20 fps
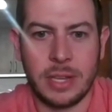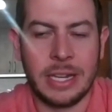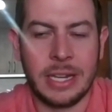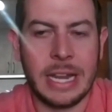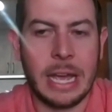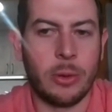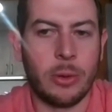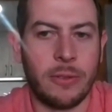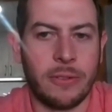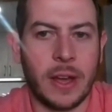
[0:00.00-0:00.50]
And
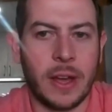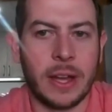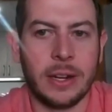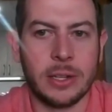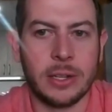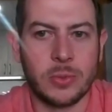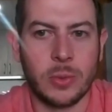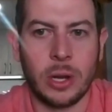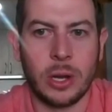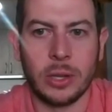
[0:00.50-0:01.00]
now we find
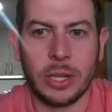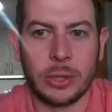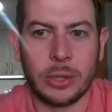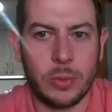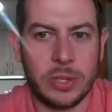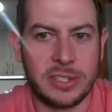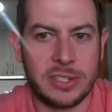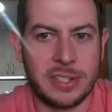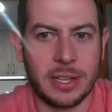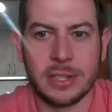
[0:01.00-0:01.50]
it as well. Like
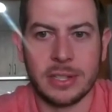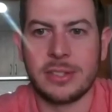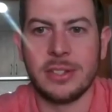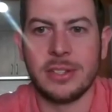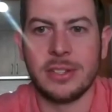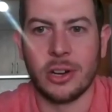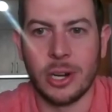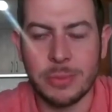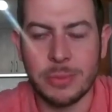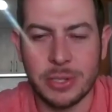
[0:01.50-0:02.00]
we sell a
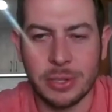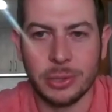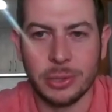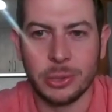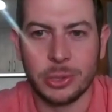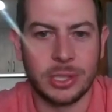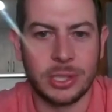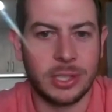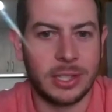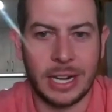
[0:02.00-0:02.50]
CRM
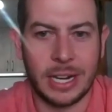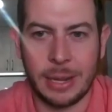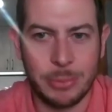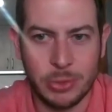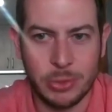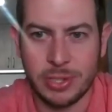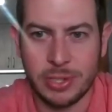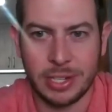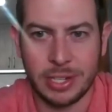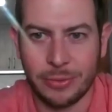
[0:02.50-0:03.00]
solution that I'm
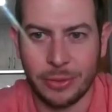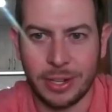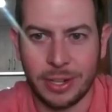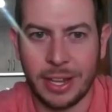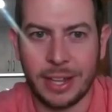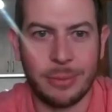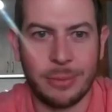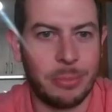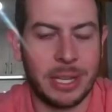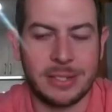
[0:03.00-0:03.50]
using every
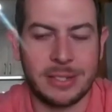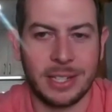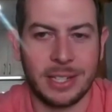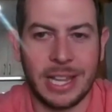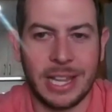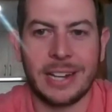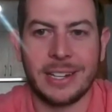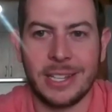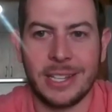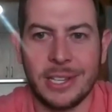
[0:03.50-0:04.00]
day. It makes it a
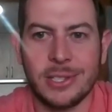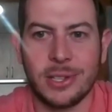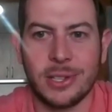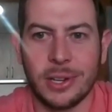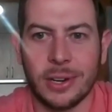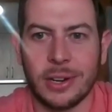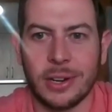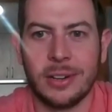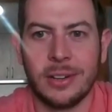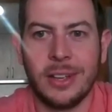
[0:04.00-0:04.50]
lot
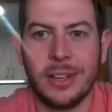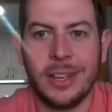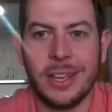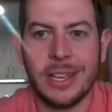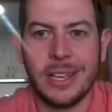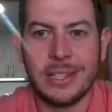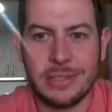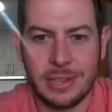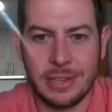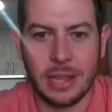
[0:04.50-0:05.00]
easier
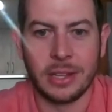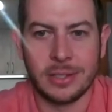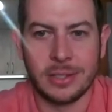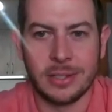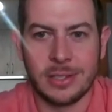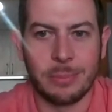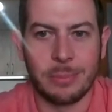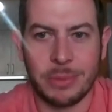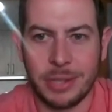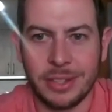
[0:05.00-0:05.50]
selling
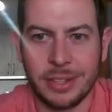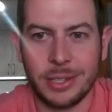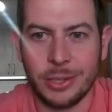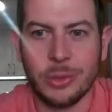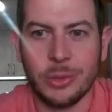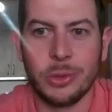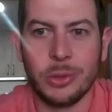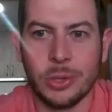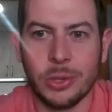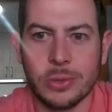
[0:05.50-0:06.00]
something that
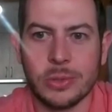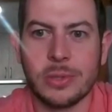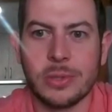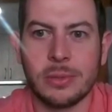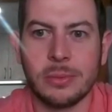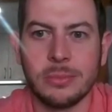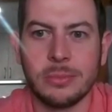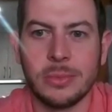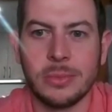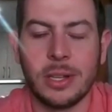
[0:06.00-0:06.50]
you
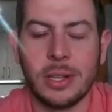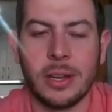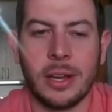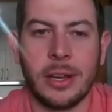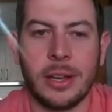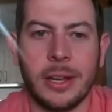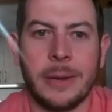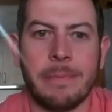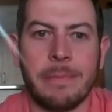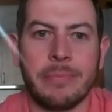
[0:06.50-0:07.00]
use.
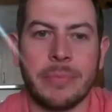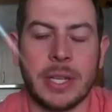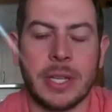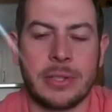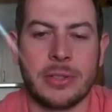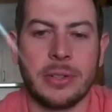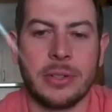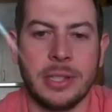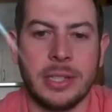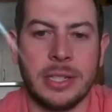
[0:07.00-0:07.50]
Um,
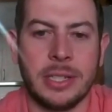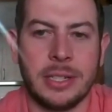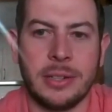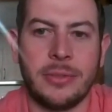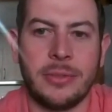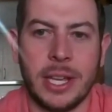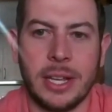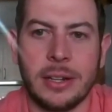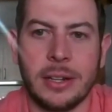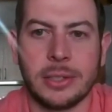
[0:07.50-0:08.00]
that's certainly an
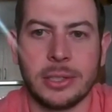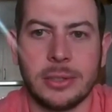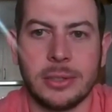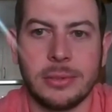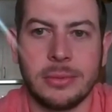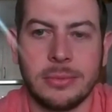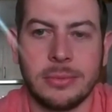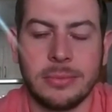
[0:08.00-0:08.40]
advantage.